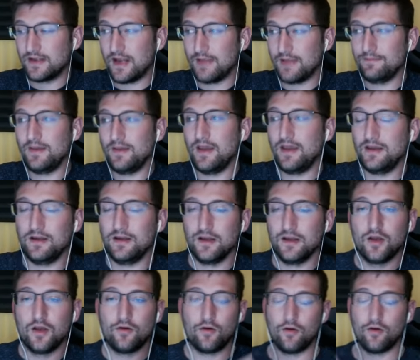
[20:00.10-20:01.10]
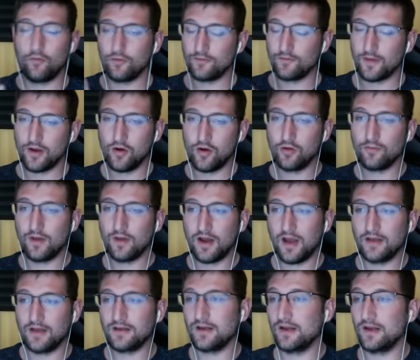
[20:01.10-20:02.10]
I made uh, with my own
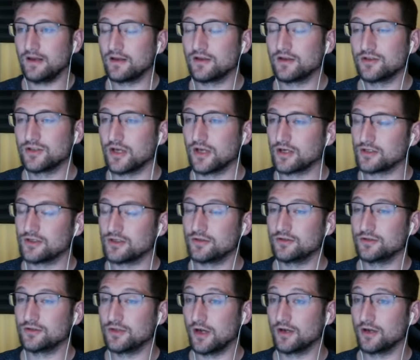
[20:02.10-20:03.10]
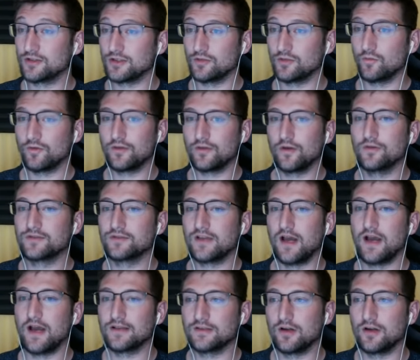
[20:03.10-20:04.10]
mind and in conjunction with those
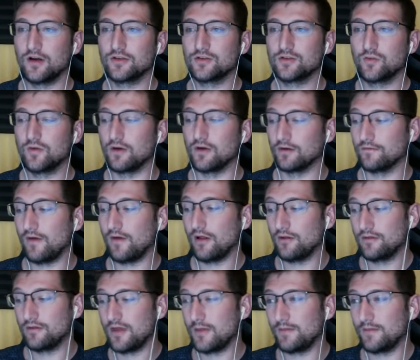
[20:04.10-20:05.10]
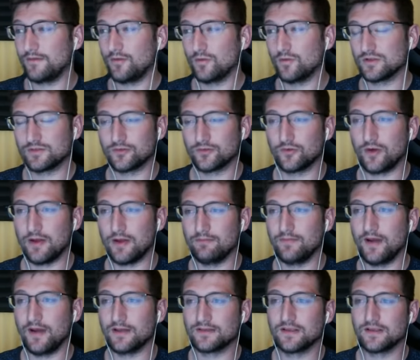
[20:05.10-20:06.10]
guys on Twitter. Follow them if you want some
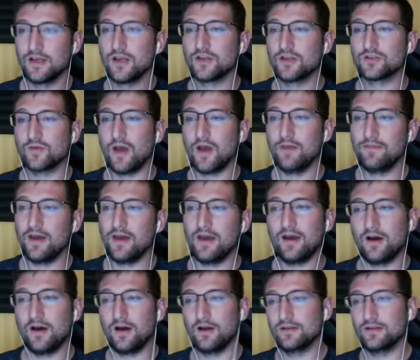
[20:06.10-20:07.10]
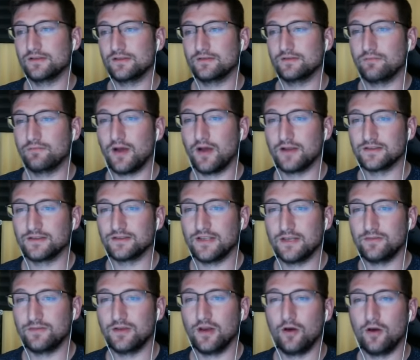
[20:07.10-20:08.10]
great bets. So I bet on
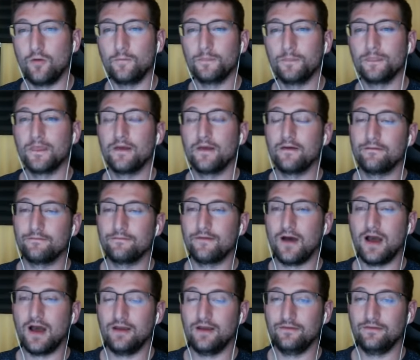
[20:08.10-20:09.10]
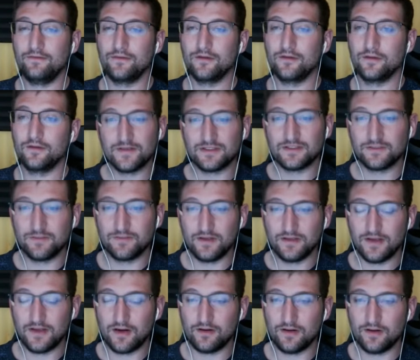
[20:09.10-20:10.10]
Ponzinibbio five to beat
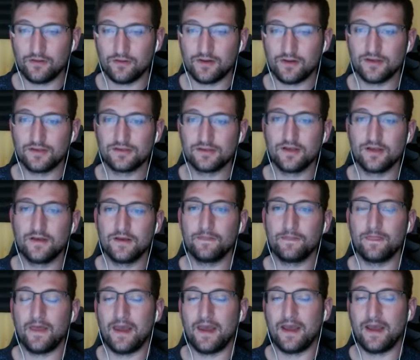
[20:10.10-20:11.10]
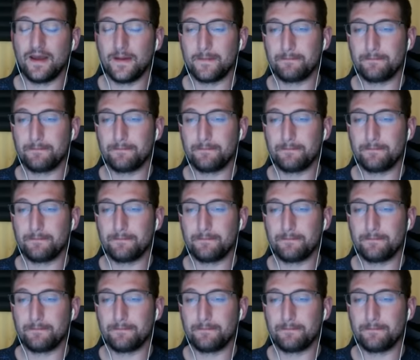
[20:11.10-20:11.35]
Darren Elkins at